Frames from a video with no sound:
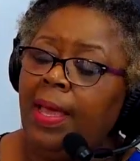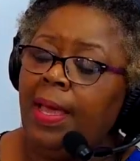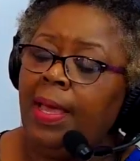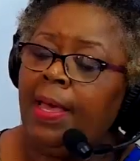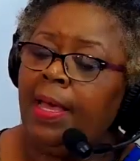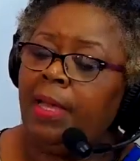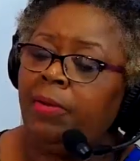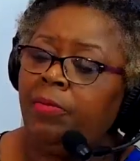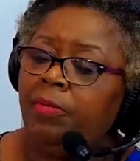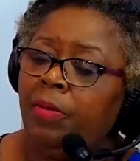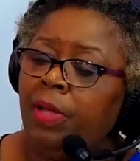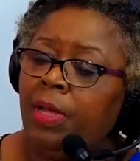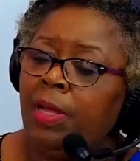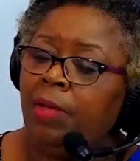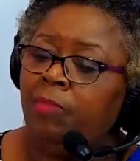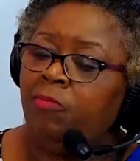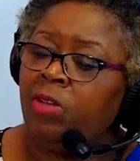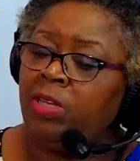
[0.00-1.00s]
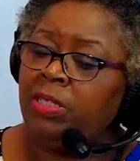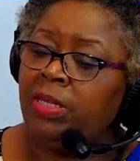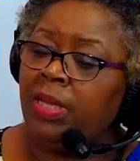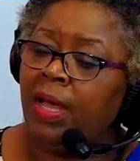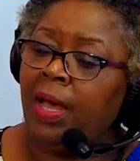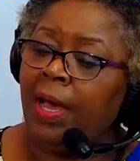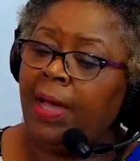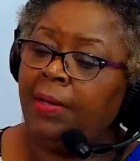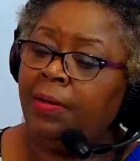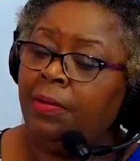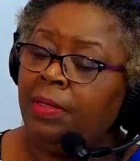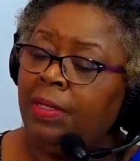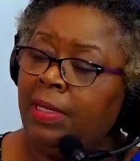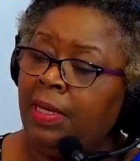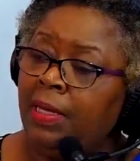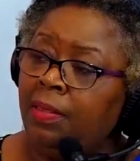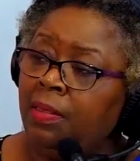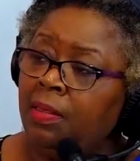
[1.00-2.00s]
and retitled
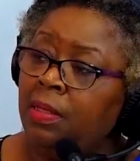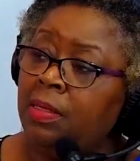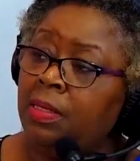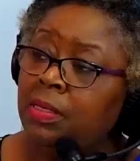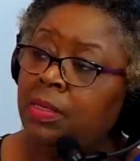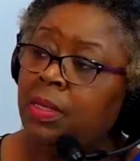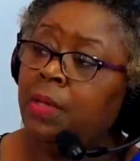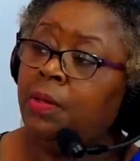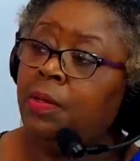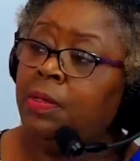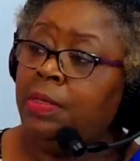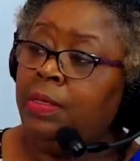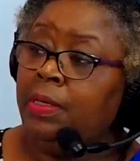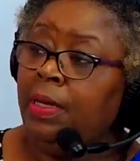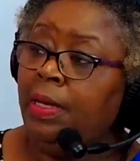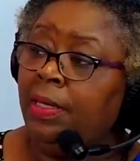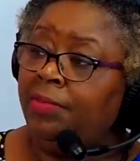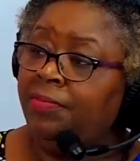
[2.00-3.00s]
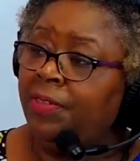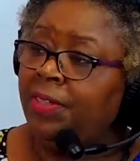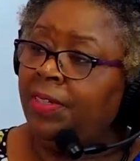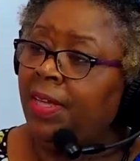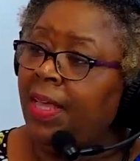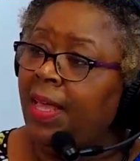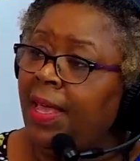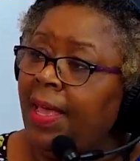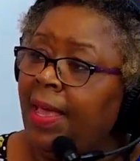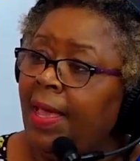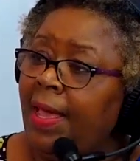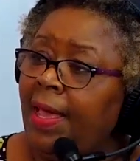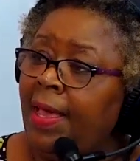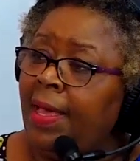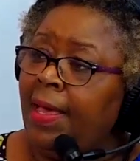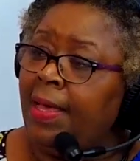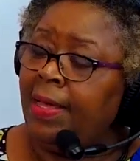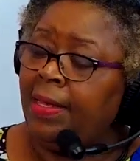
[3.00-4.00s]
it The Subtlety of It.
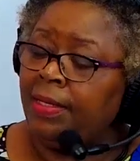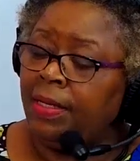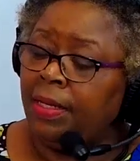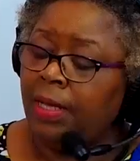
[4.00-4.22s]
And